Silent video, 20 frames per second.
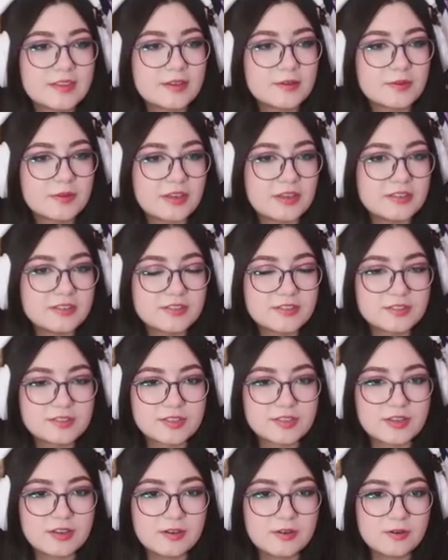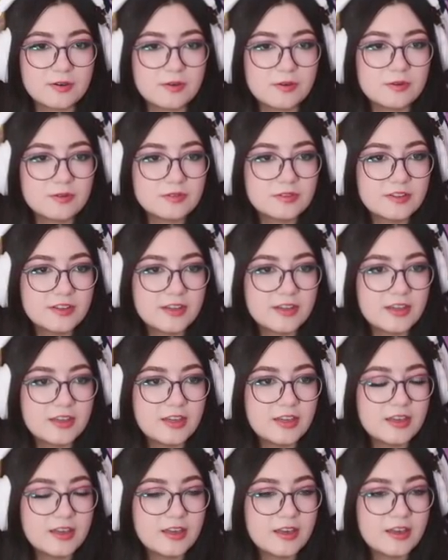Okay, so...
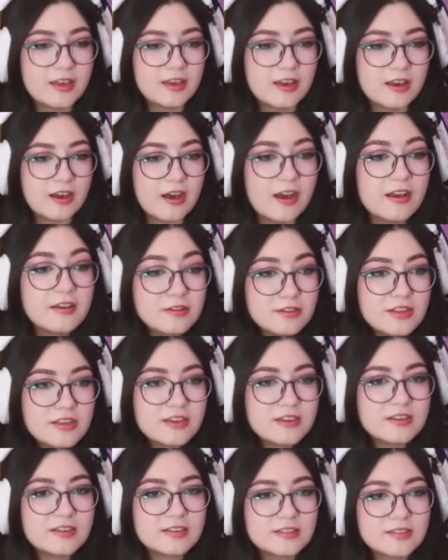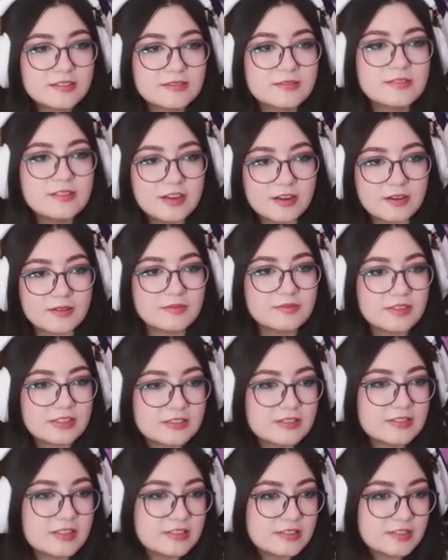I think, you know,
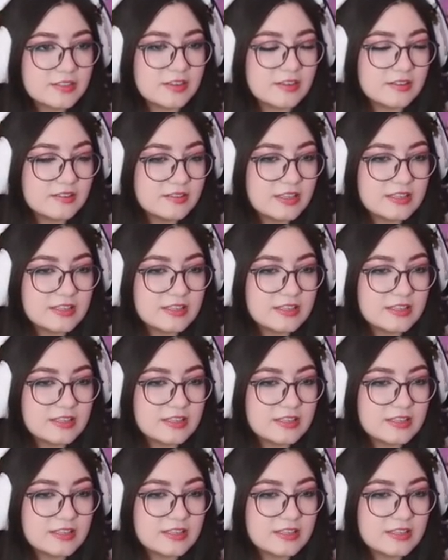that that's good.